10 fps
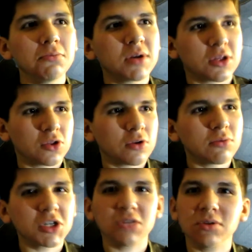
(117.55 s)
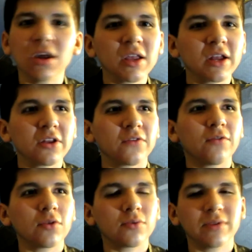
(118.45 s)
but in the third one, she was hardly in it. The
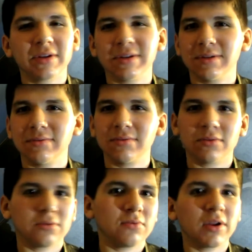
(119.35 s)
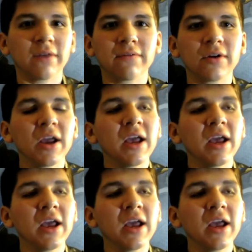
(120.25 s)
fourth one, whatever.